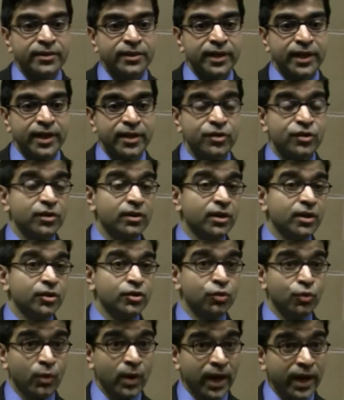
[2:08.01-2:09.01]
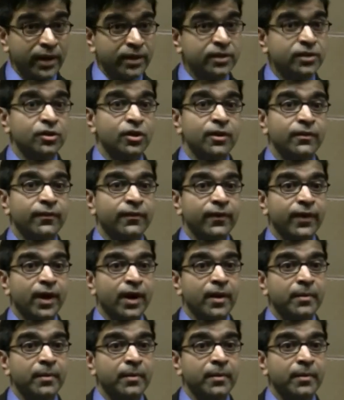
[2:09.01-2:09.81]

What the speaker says: the incidence rates of